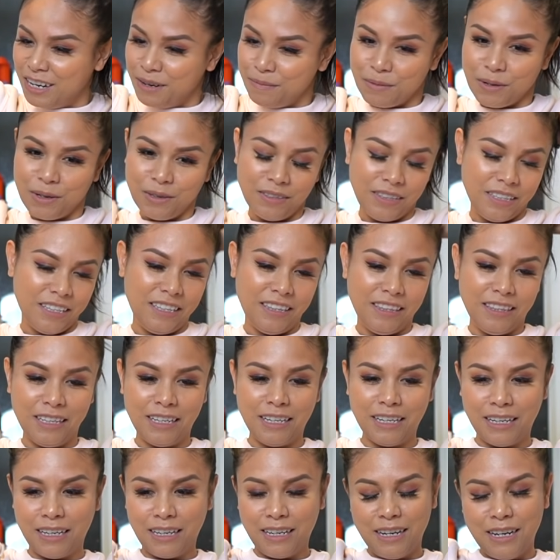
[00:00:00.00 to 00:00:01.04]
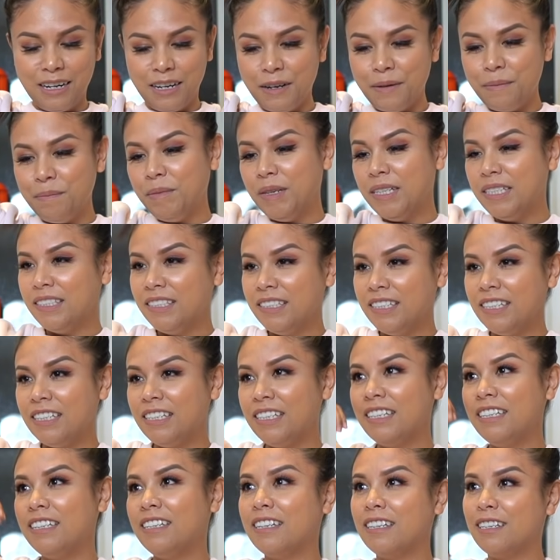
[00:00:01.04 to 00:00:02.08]
both in the
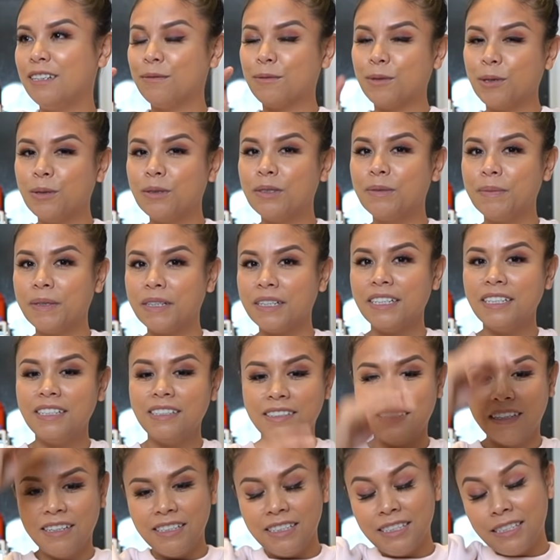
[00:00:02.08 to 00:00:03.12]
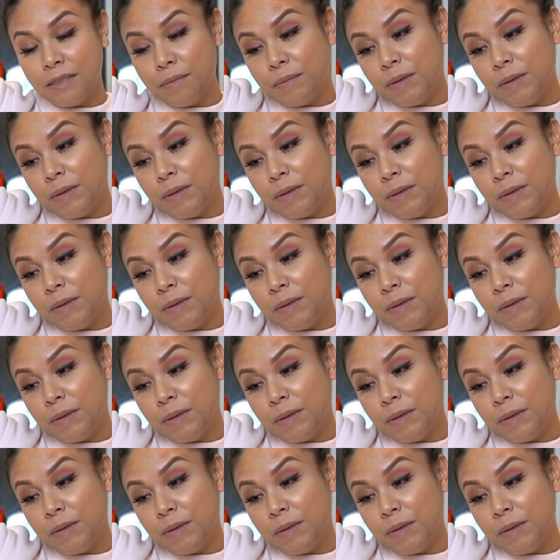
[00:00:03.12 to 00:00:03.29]
minty and rosemary scents,